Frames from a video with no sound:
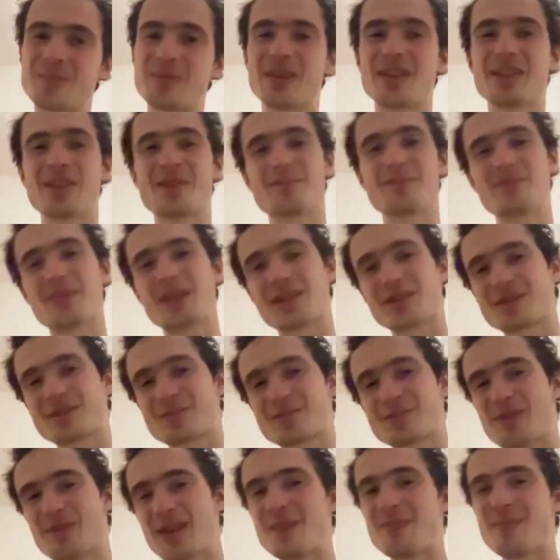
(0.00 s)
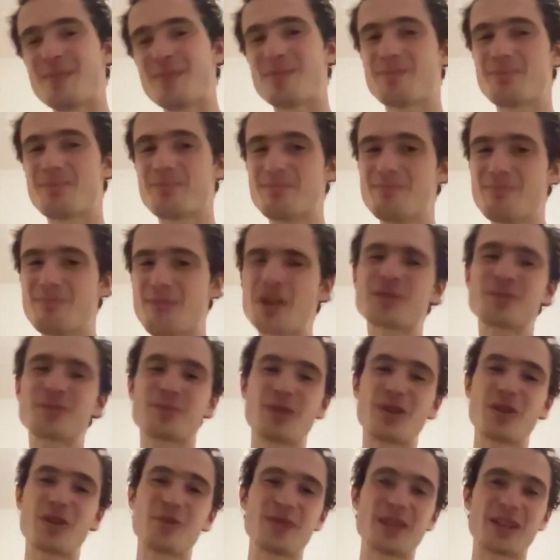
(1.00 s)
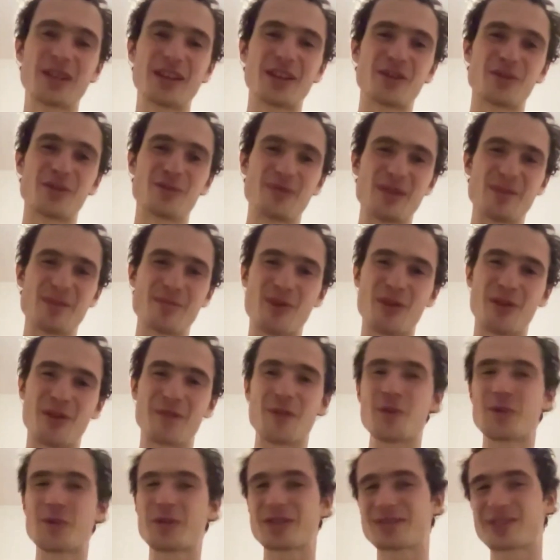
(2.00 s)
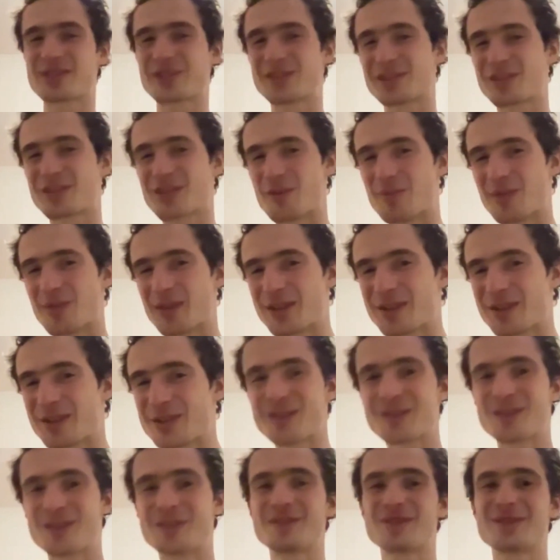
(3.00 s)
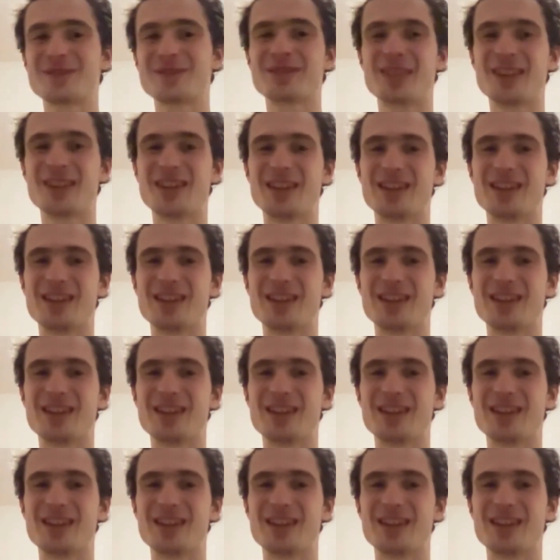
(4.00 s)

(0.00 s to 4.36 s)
but because maybe most probably there will be more focus on the competition